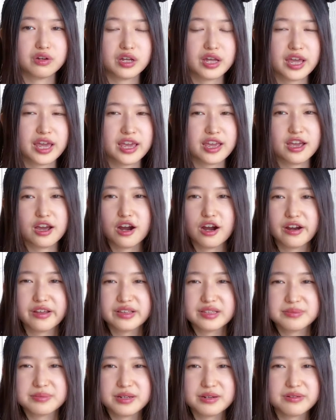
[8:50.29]
AR
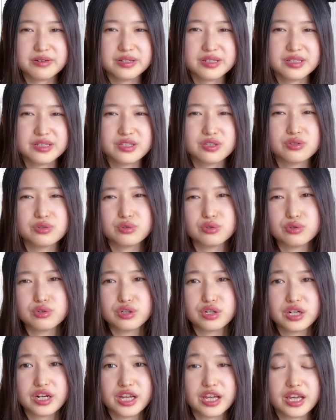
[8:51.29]
experience
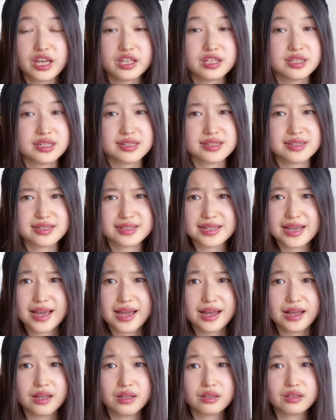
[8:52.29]
store in Disney
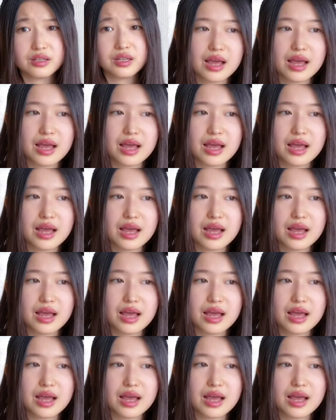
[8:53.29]
Town.